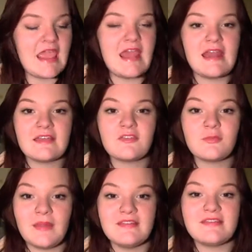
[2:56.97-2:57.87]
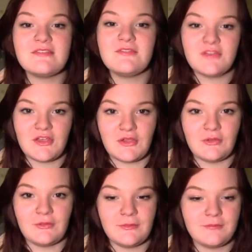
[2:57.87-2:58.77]
inexpensive
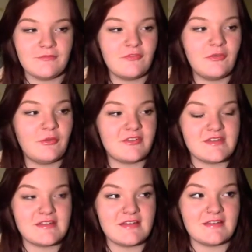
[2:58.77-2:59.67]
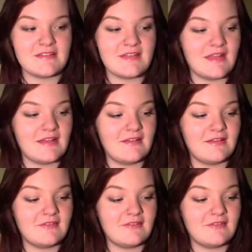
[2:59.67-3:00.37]
too for what it does, and I